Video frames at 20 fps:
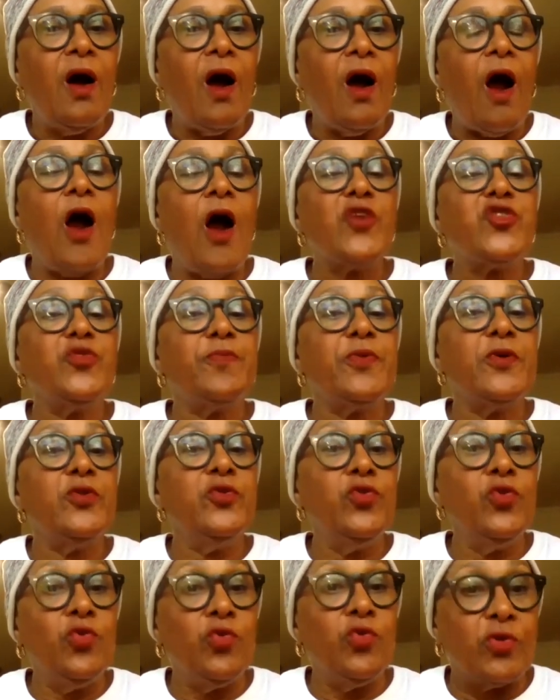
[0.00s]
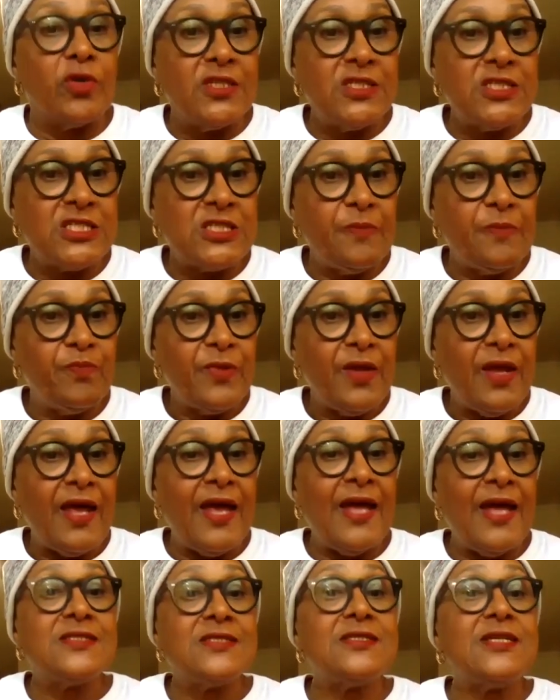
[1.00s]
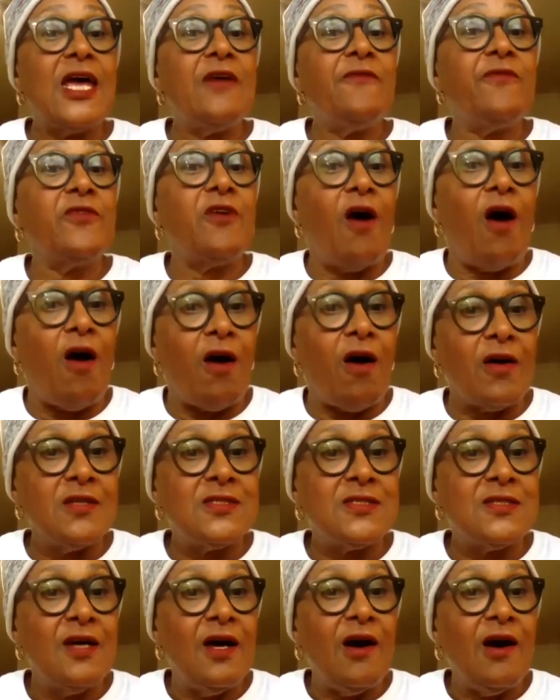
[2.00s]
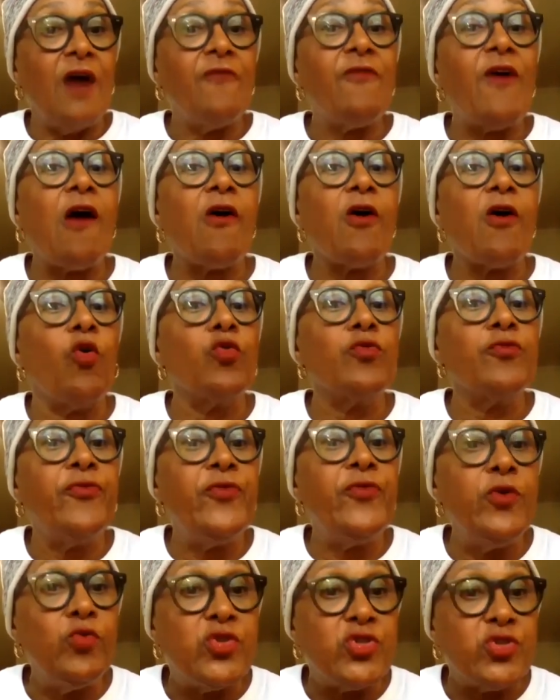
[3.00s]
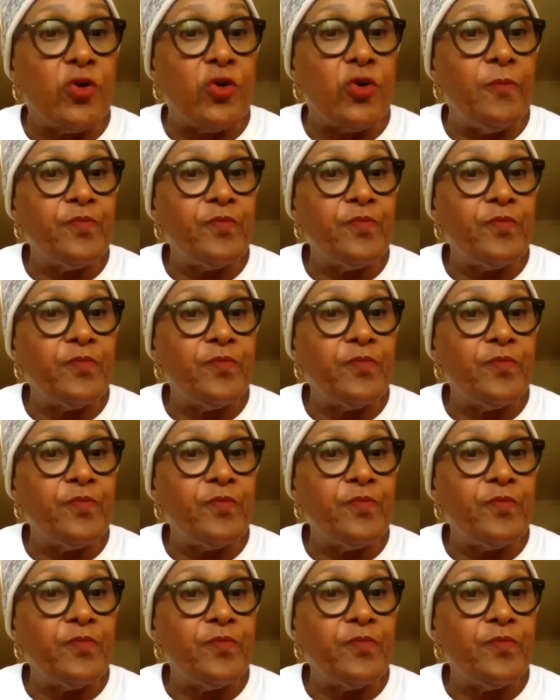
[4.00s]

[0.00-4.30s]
entrepreneurs and safeguards of our own future.